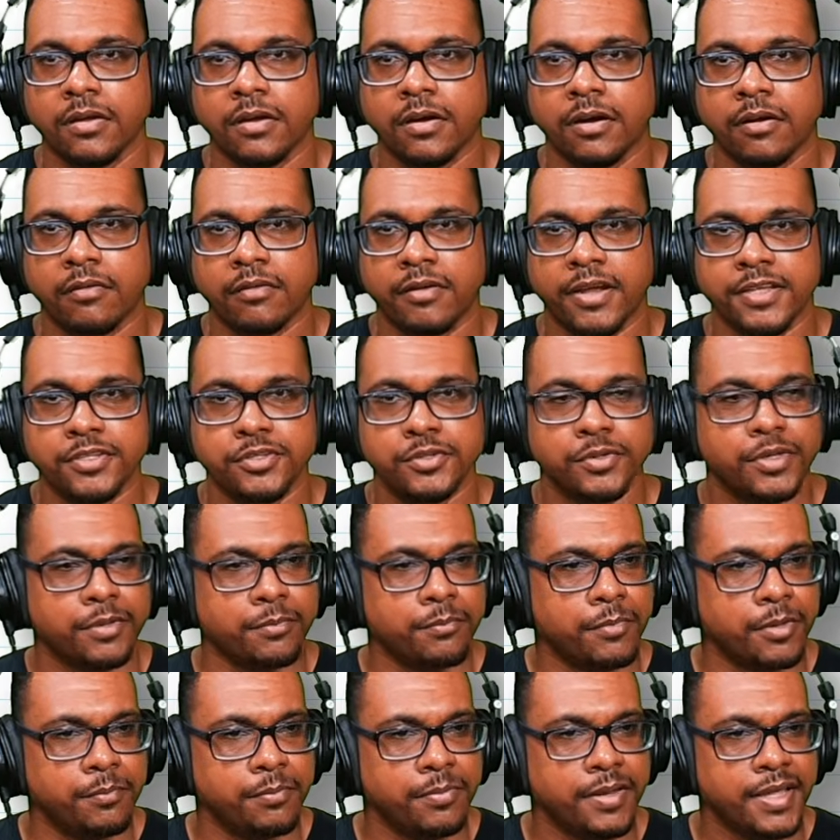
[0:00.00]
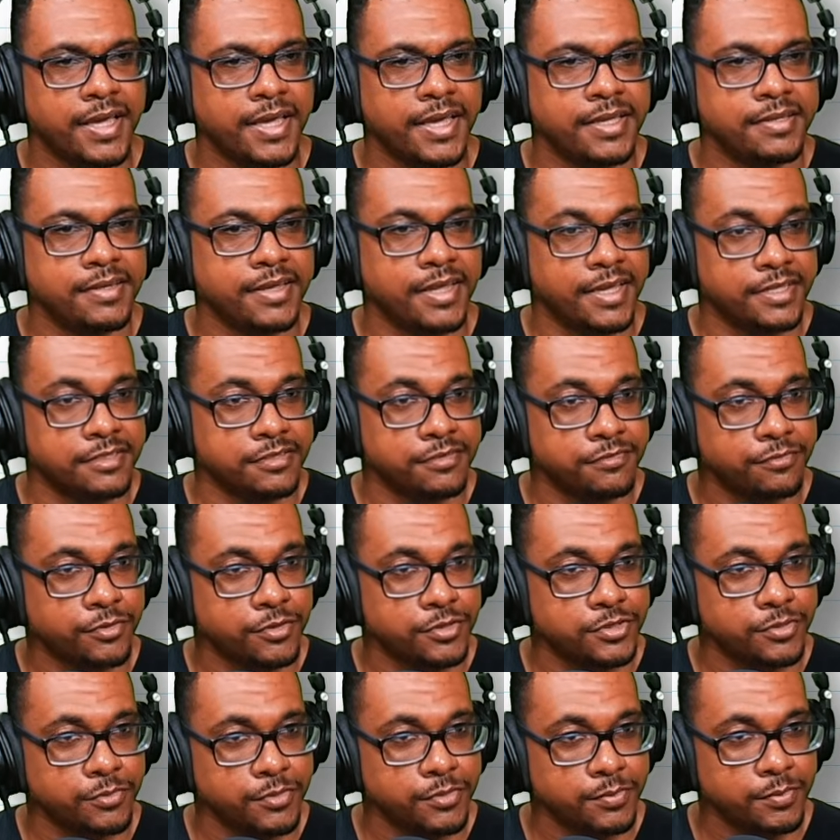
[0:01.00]
All right, so you can multiply negative
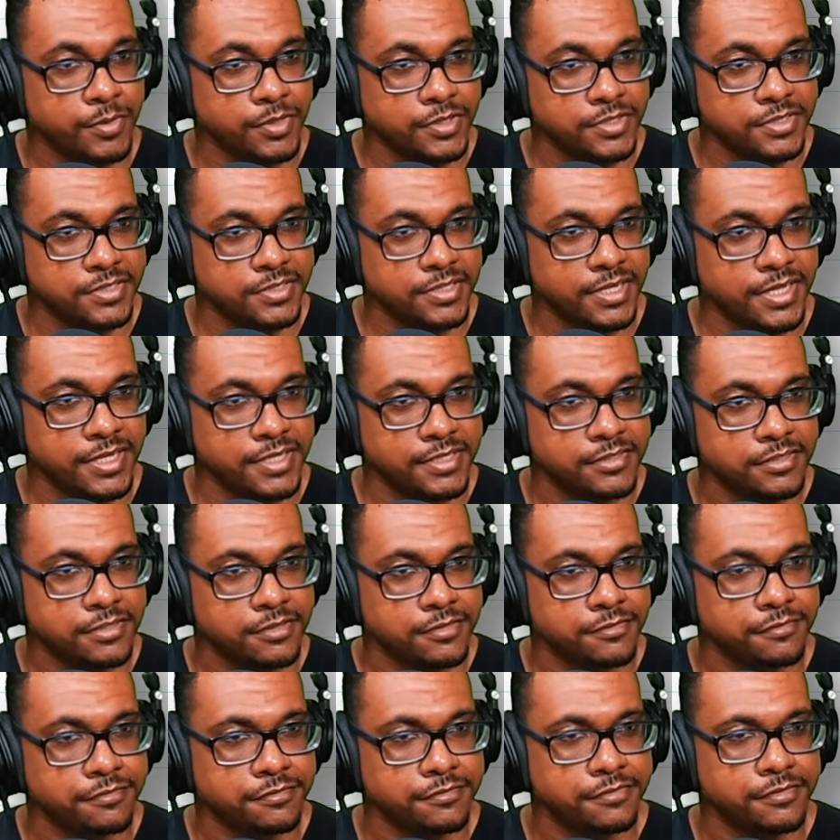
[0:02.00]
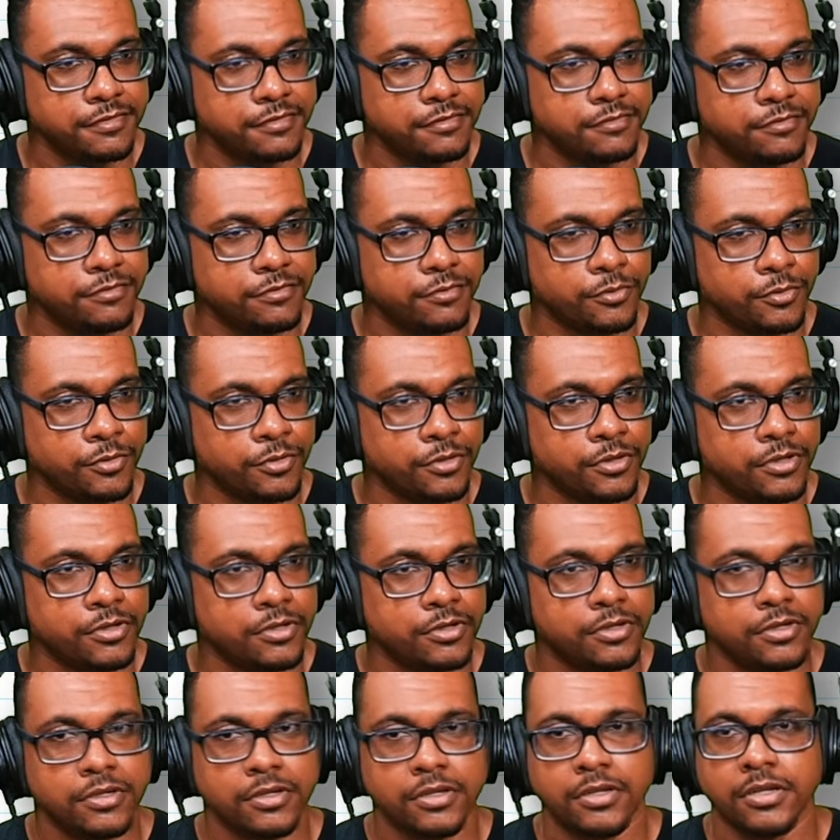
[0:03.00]
4. So watch, negative 4
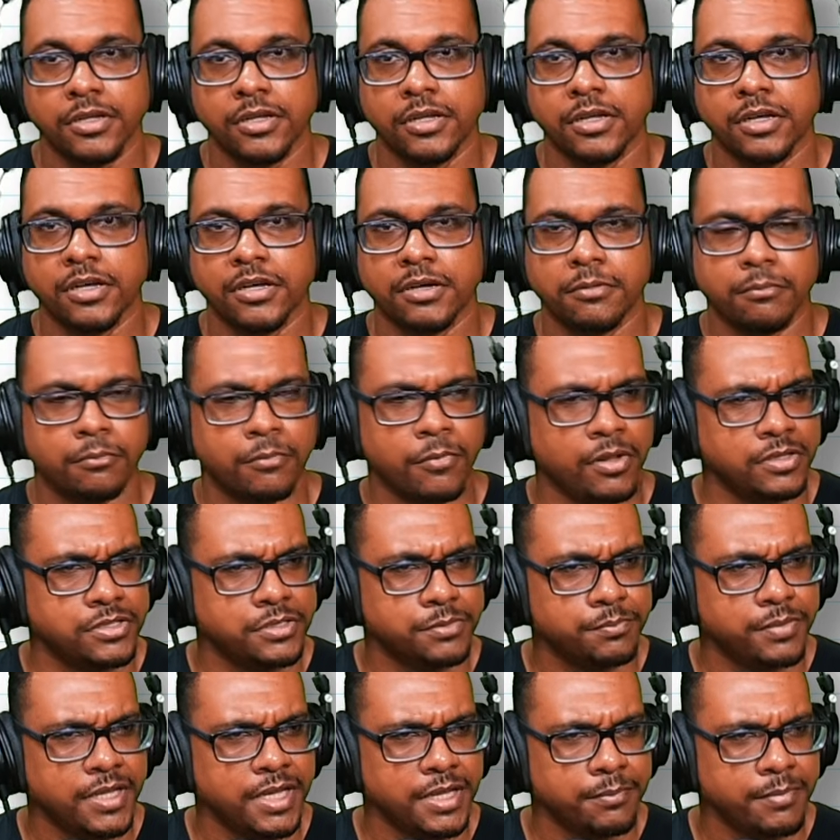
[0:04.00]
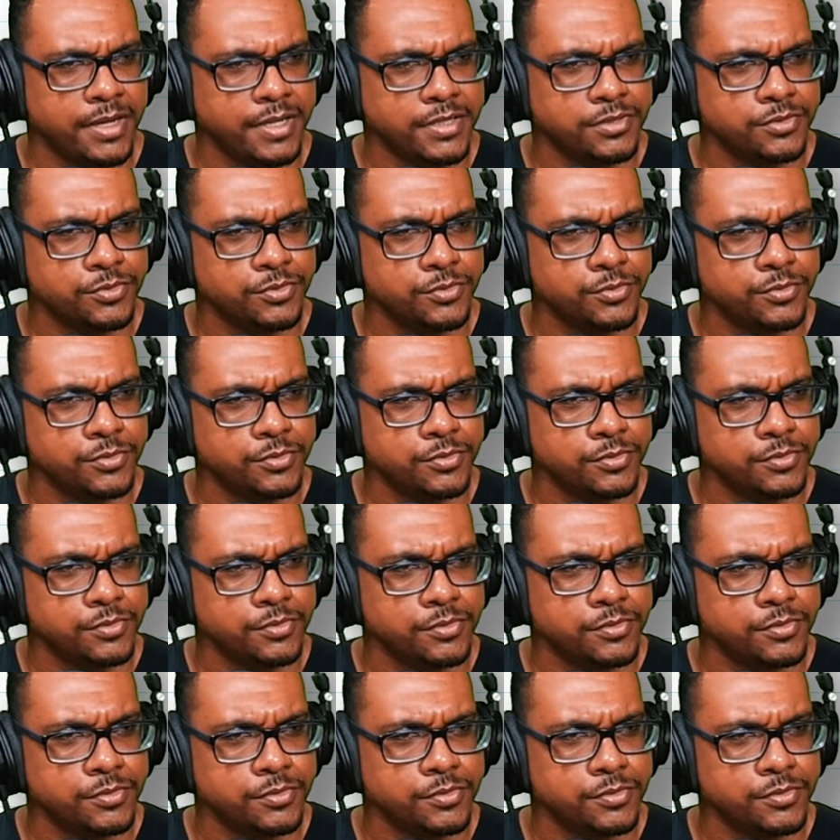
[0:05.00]
multiplied by 2.